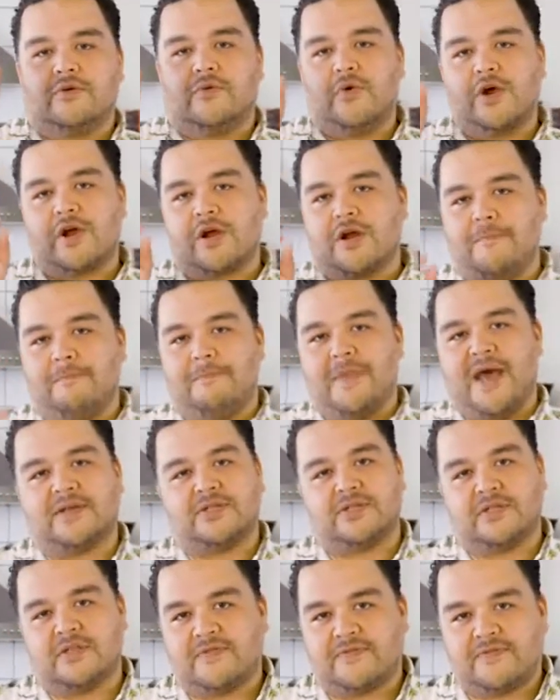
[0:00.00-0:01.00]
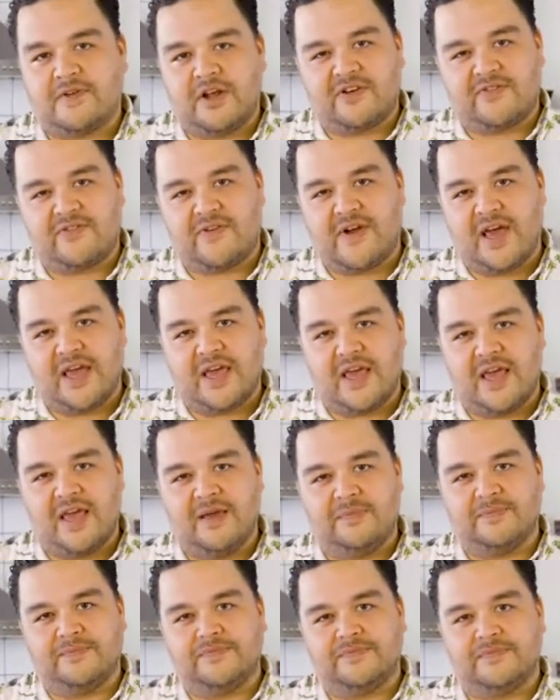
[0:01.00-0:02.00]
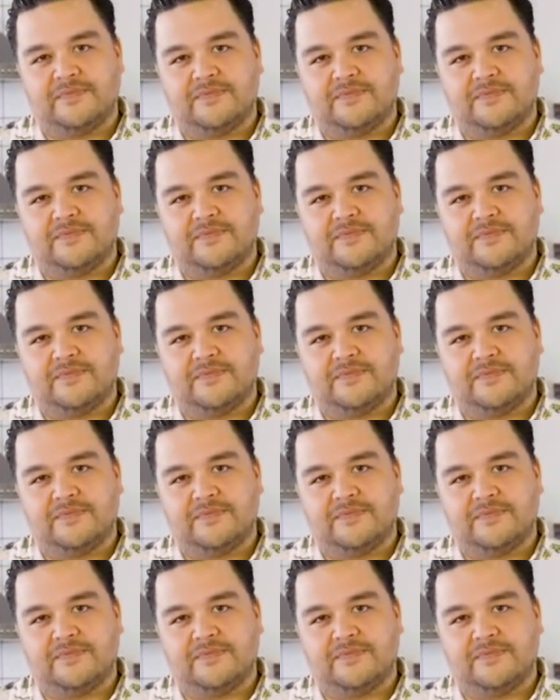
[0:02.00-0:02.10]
we're gonna master the French fry game.